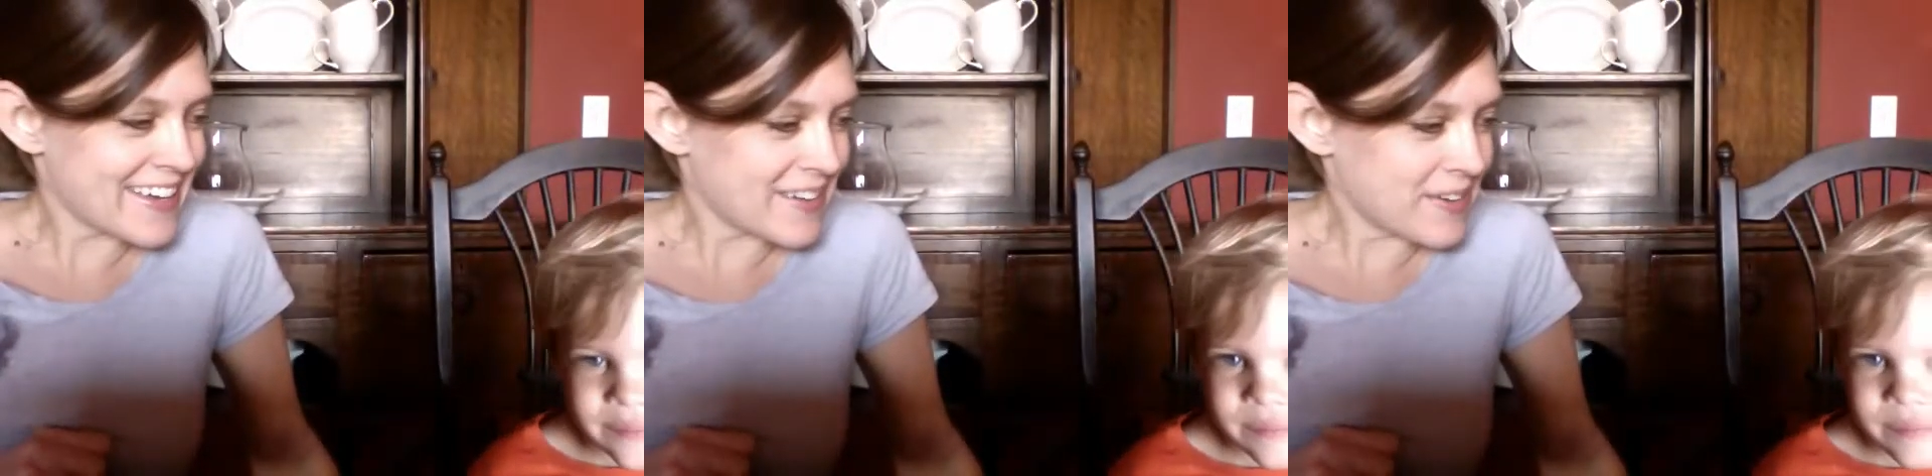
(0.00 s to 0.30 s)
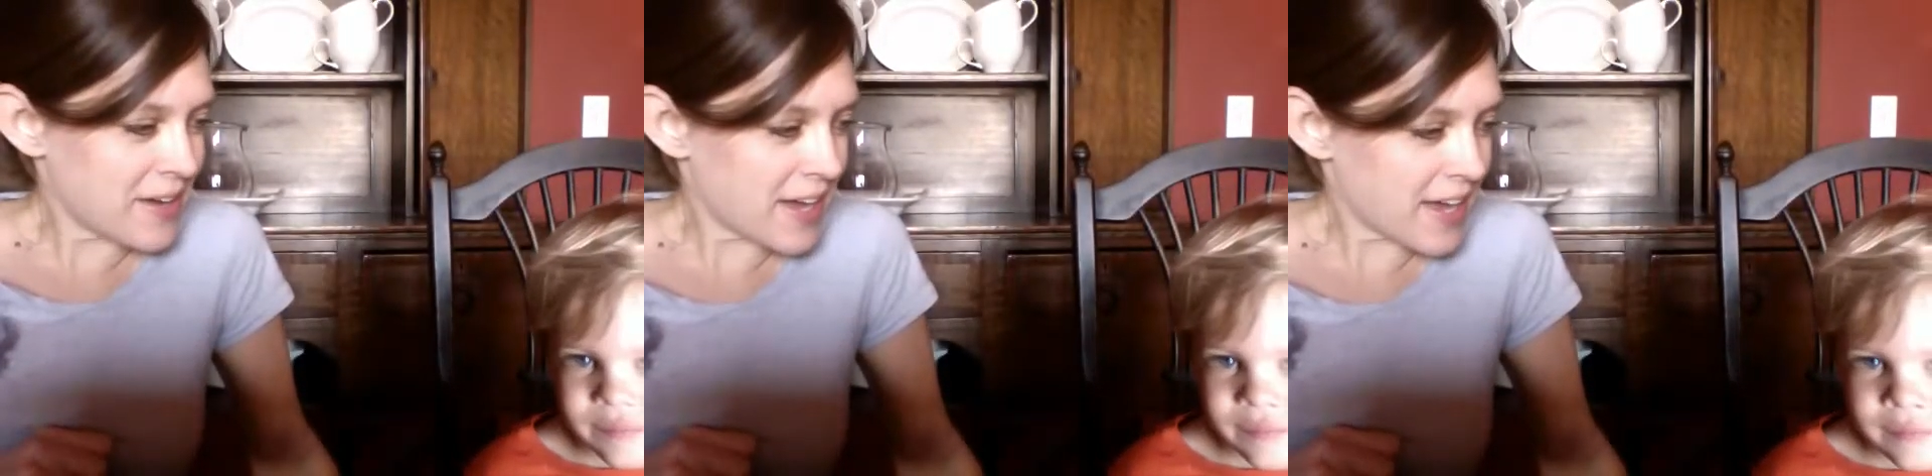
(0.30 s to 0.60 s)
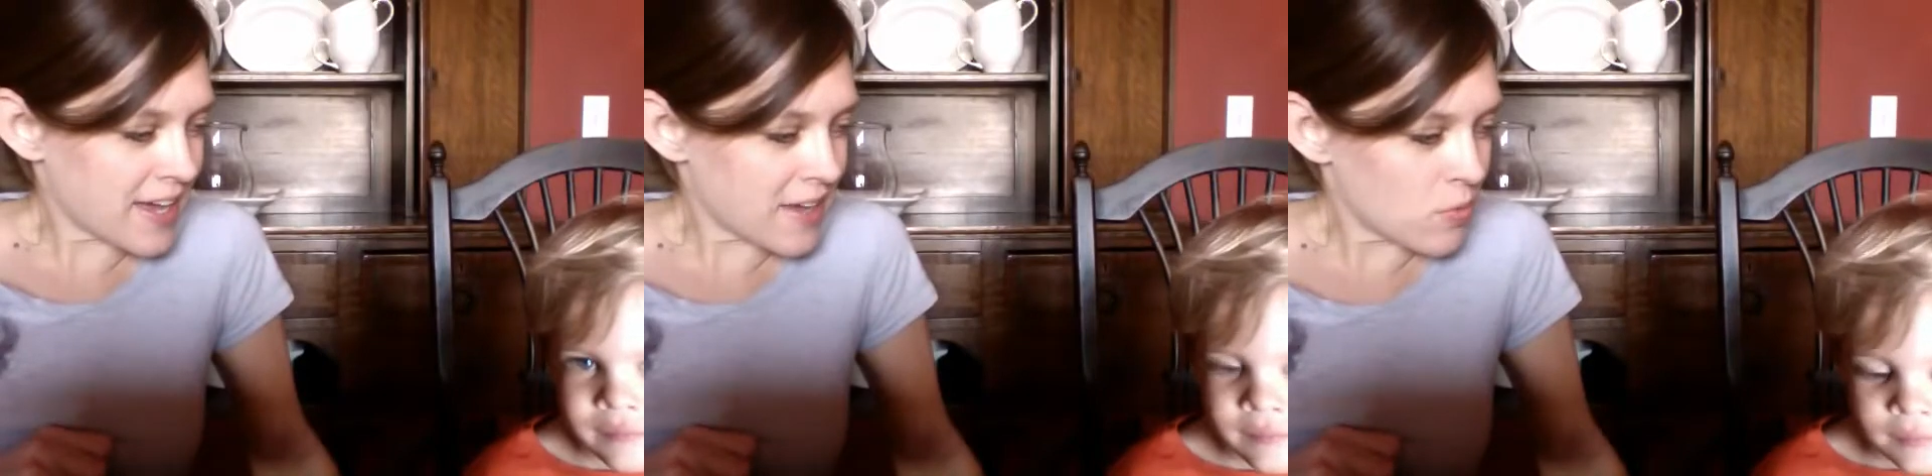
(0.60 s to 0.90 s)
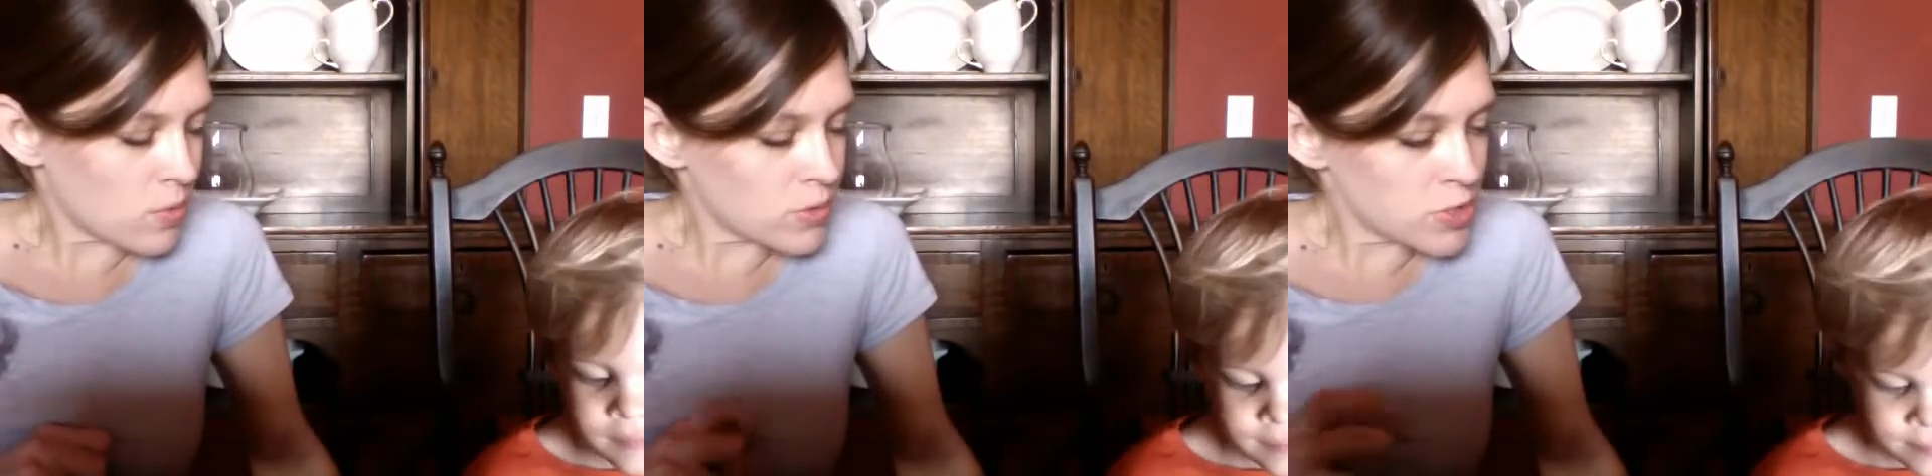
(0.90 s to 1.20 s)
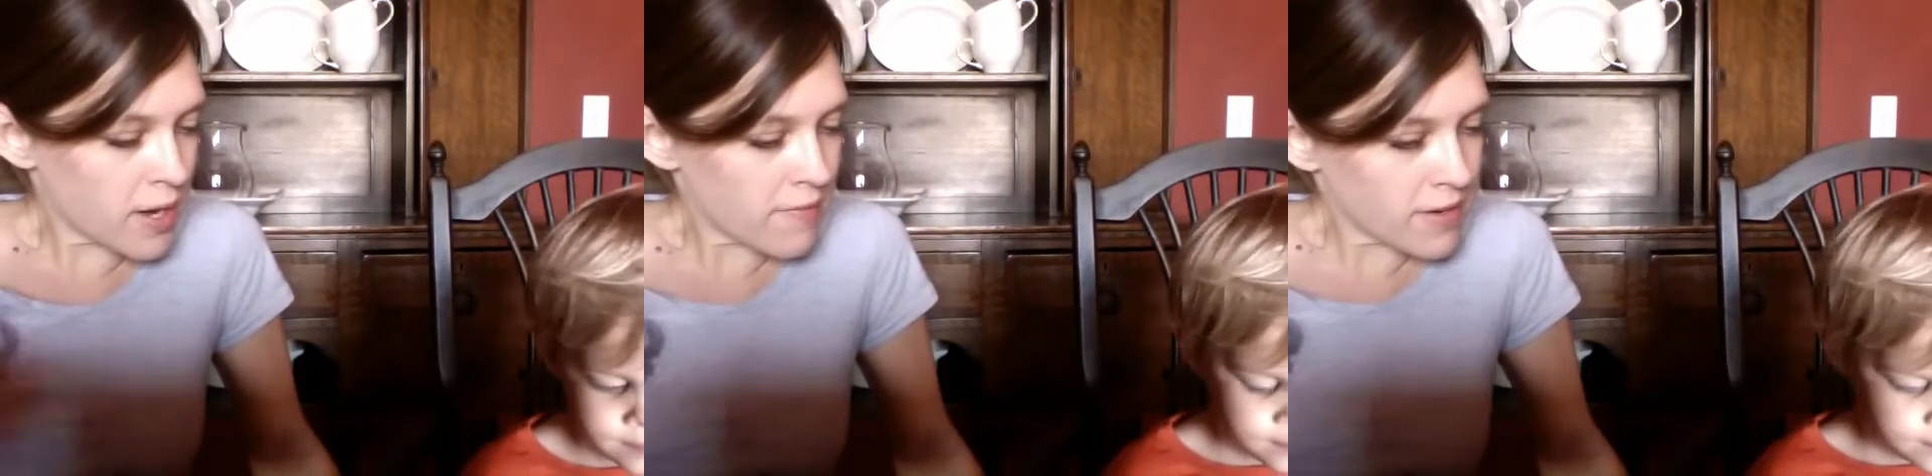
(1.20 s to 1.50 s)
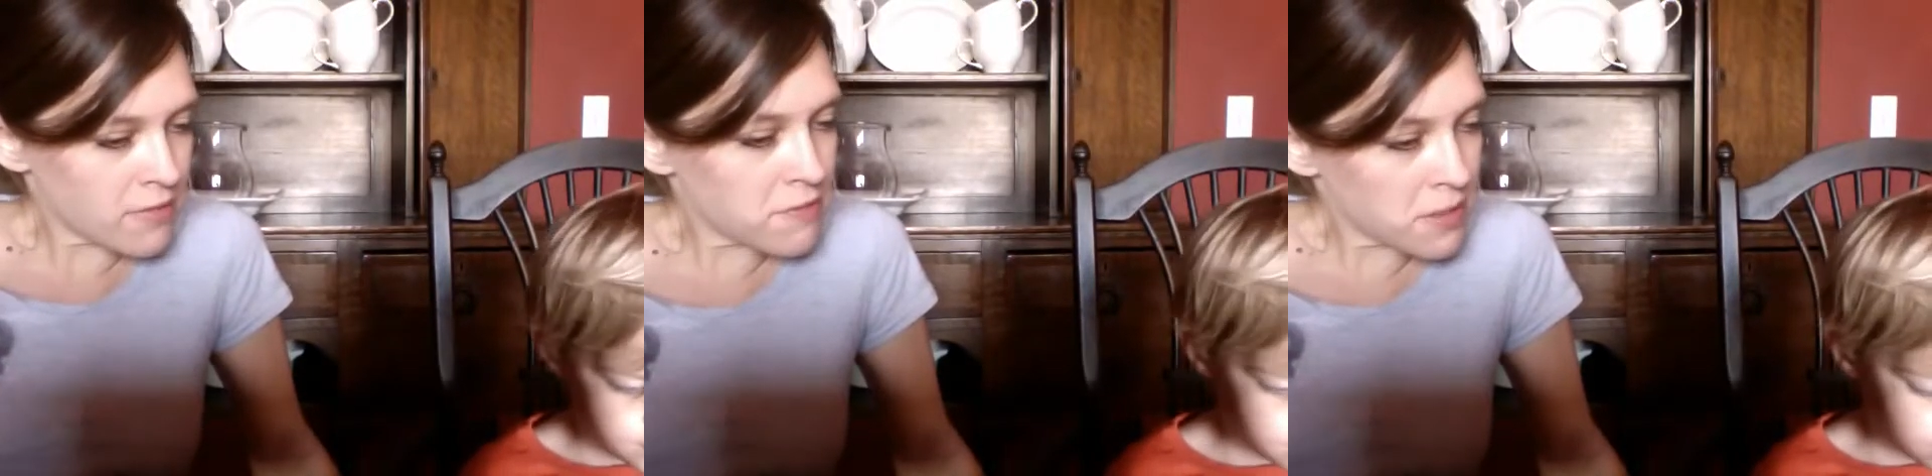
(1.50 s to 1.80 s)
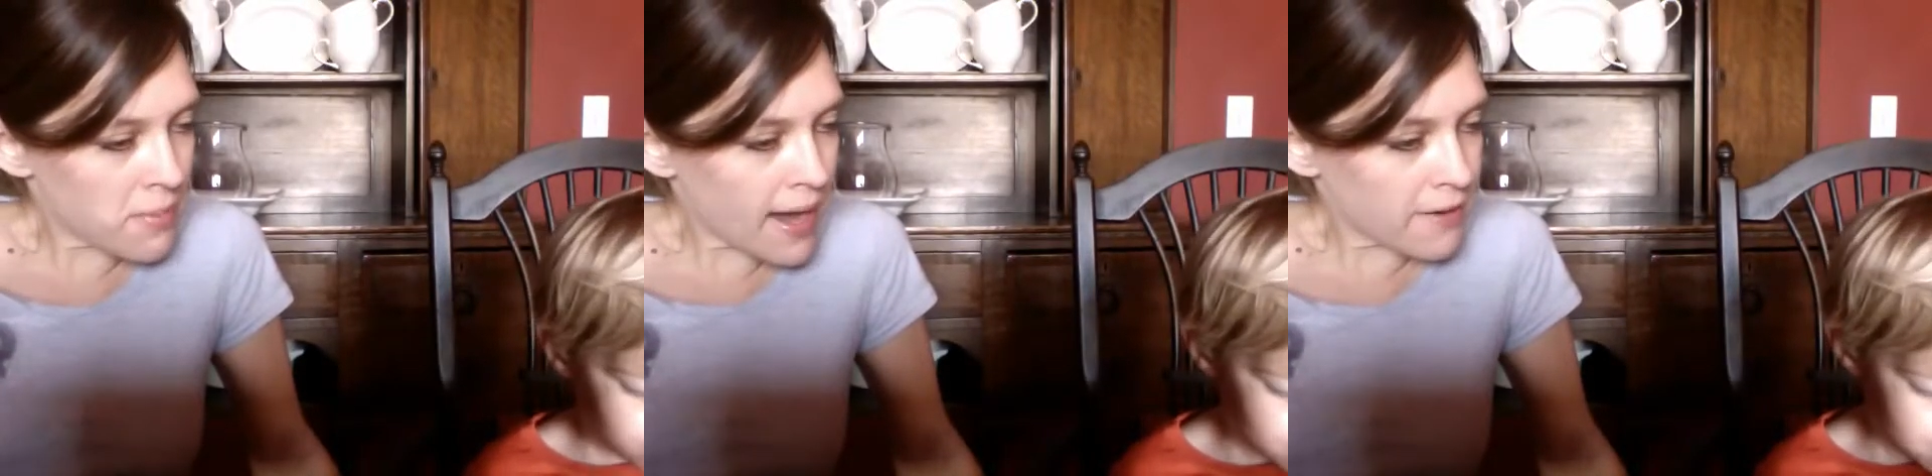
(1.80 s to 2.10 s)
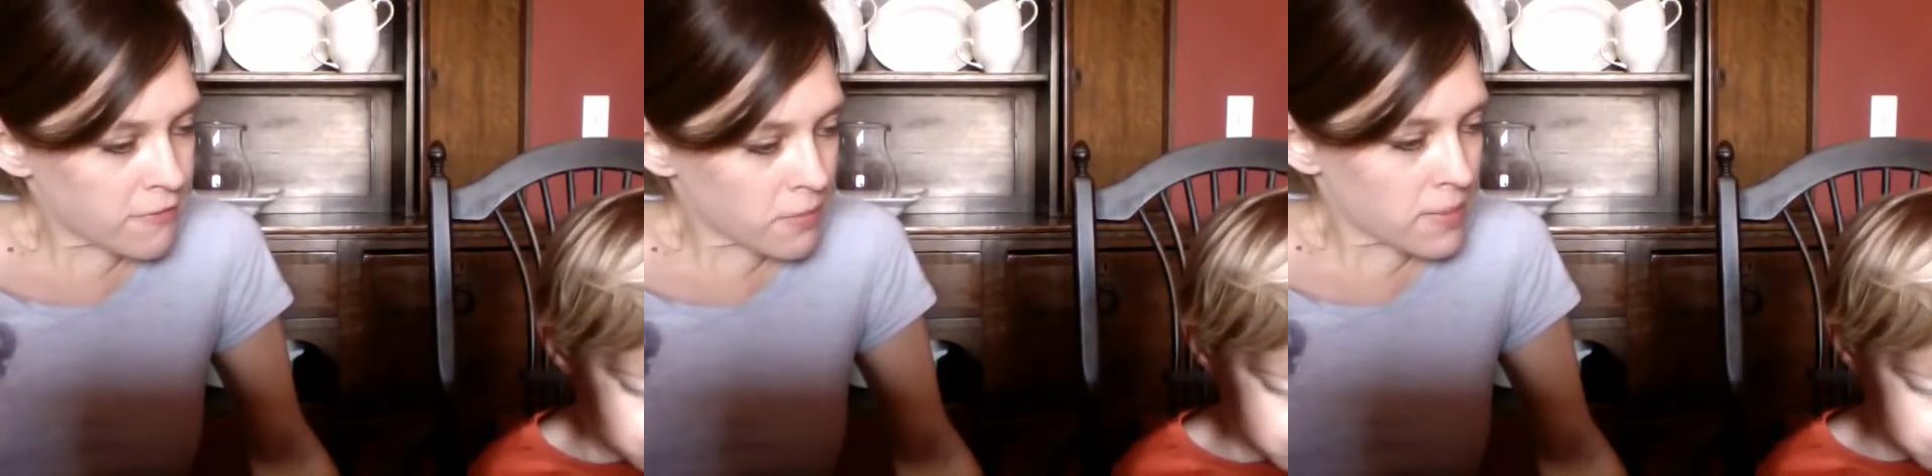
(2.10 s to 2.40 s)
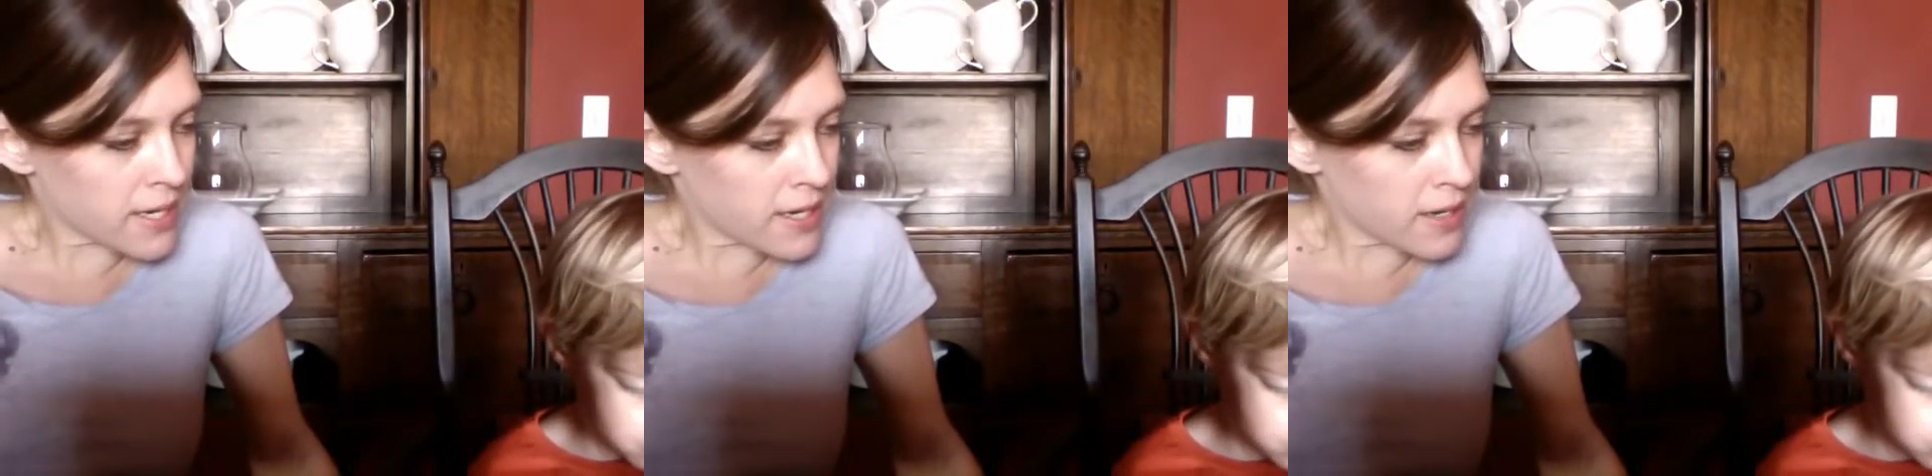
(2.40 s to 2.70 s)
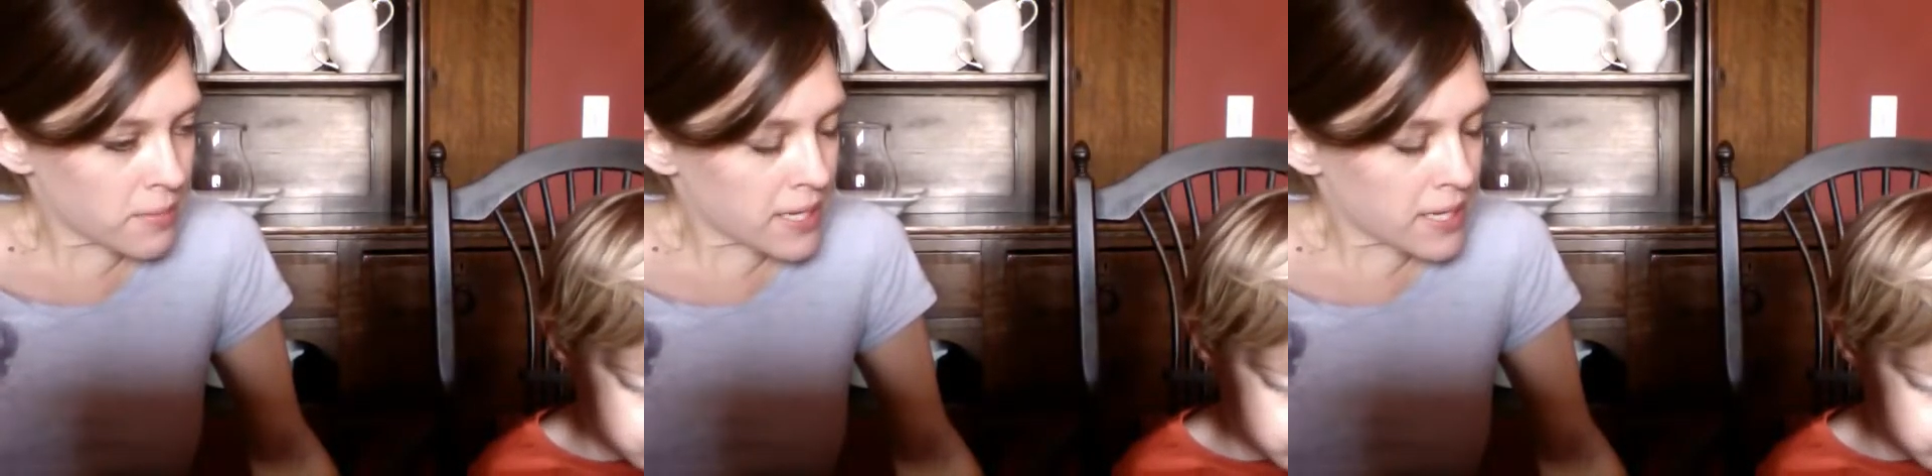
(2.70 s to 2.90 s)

Okay. Well, do you have any feedback for me?